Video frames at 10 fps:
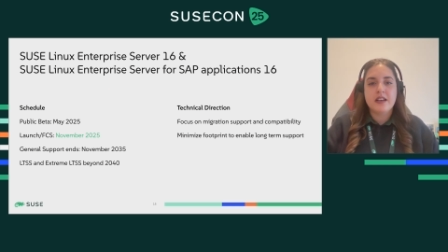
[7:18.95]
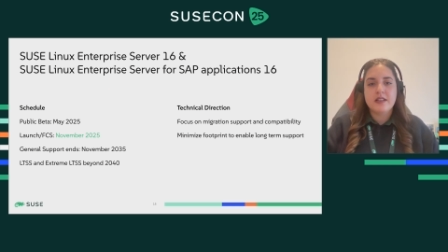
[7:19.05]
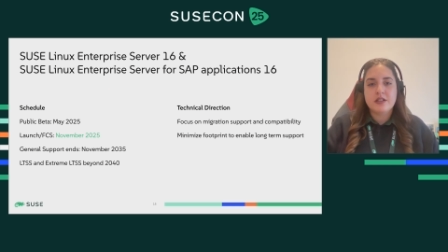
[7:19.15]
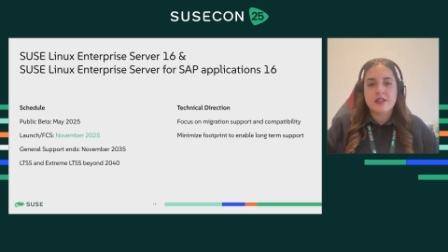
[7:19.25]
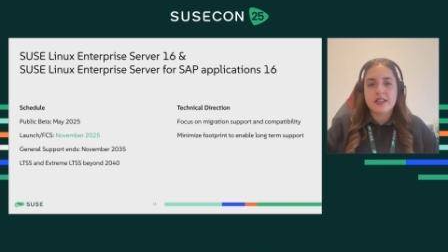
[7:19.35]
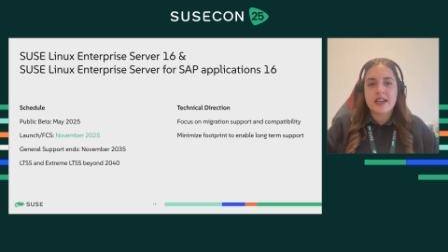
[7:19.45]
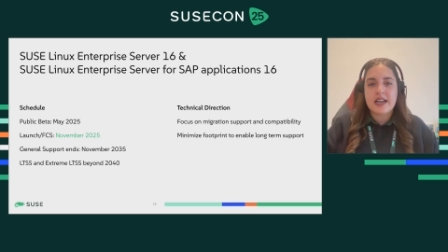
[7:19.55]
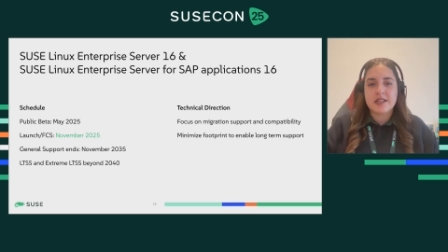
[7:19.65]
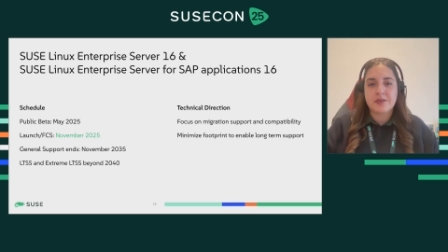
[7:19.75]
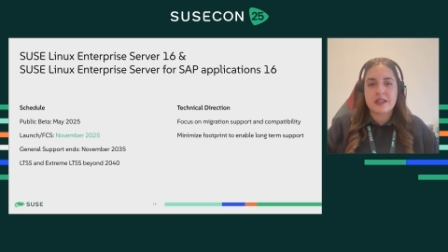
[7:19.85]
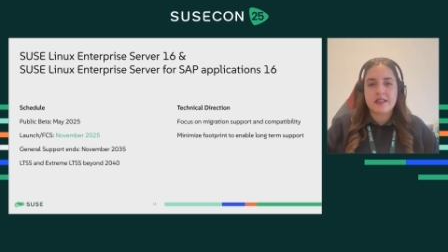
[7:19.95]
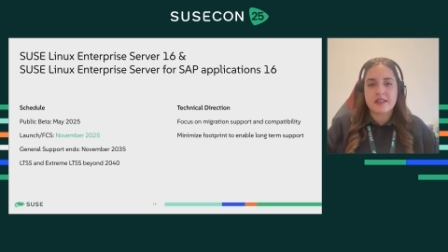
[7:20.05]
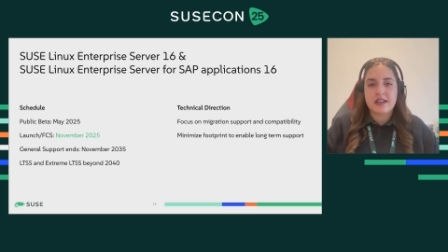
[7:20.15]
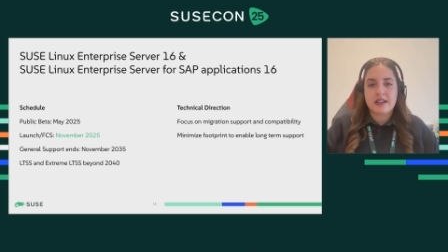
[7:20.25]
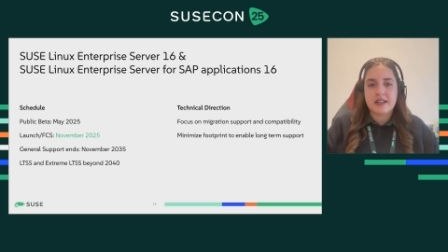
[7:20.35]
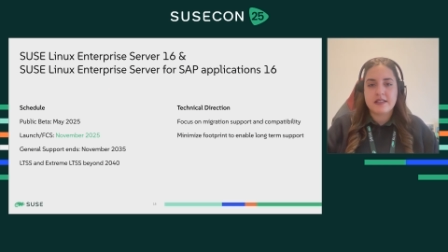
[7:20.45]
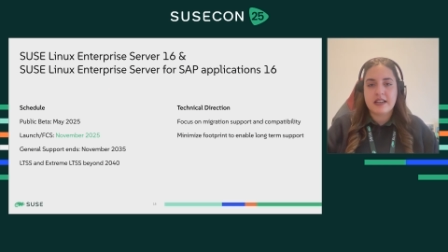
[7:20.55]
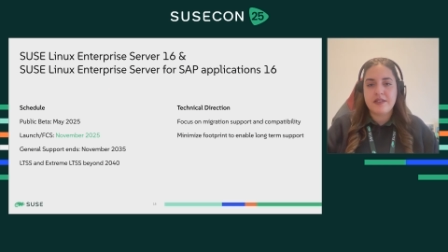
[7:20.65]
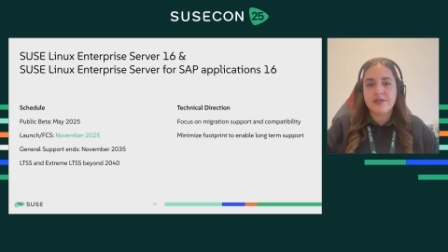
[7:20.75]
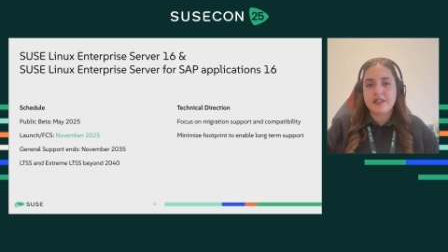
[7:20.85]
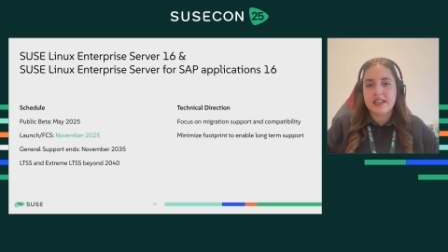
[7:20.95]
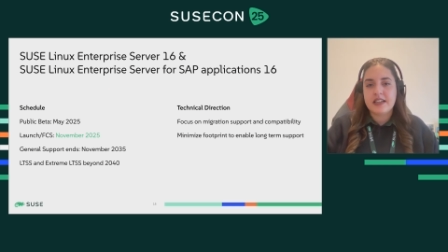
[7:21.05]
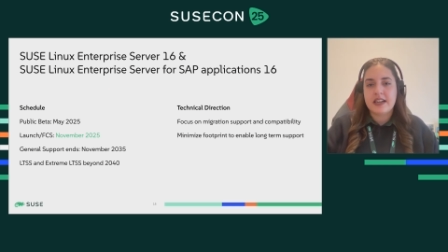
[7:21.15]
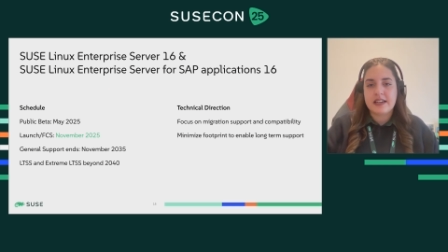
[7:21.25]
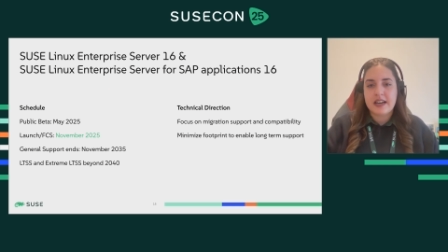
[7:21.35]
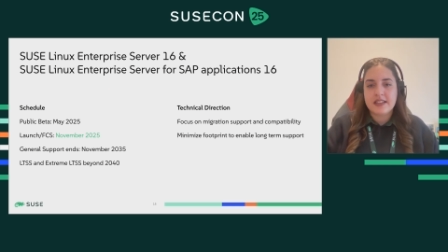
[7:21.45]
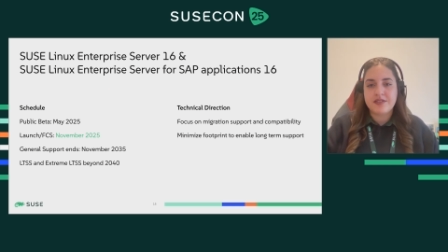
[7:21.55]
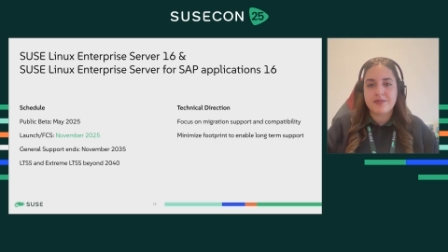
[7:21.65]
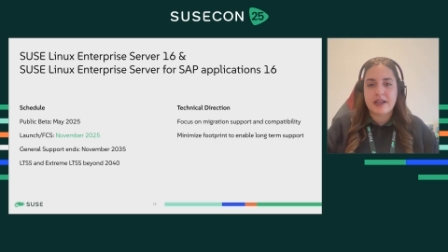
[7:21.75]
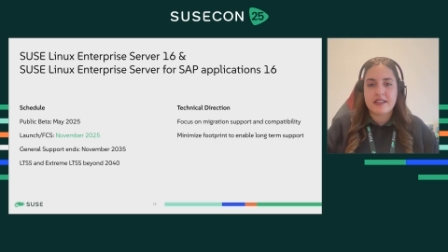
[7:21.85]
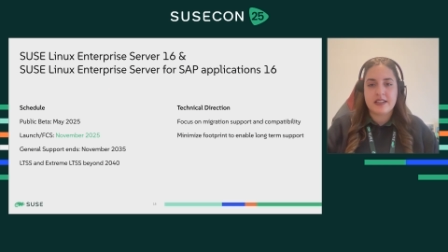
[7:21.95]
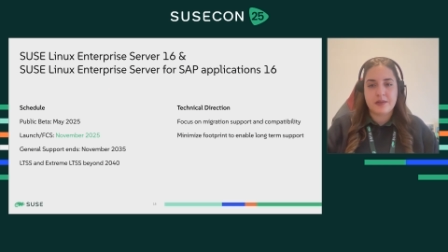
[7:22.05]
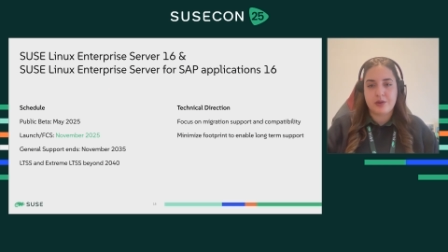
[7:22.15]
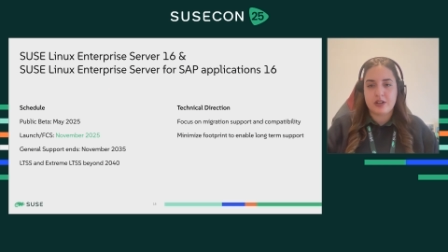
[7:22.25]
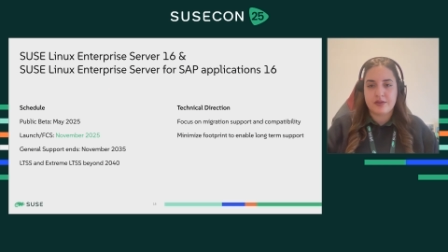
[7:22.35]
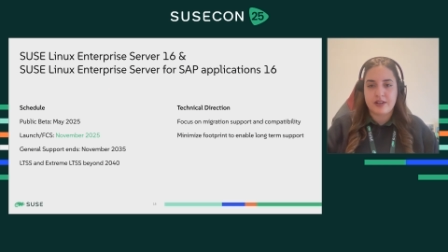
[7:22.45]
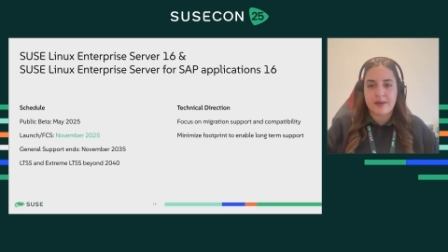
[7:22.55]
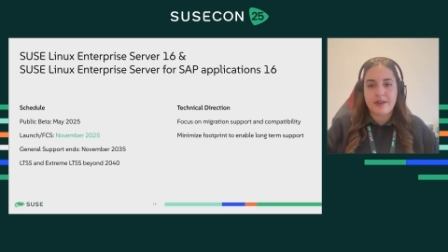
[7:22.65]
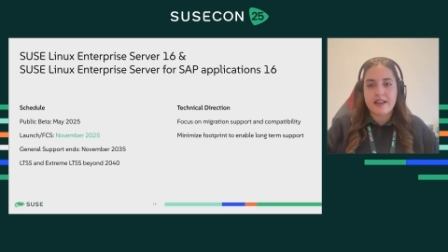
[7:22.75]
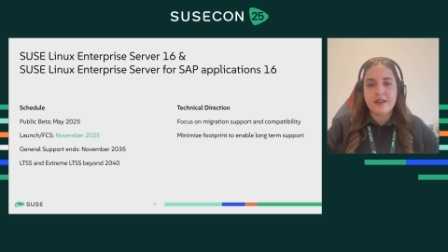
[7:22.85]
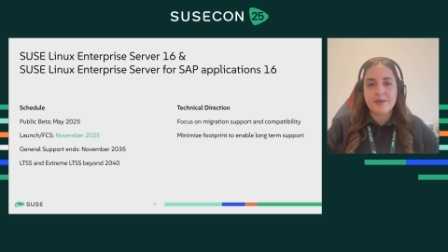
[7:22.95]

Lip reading: SUSE has with CL15 an active maintained product family,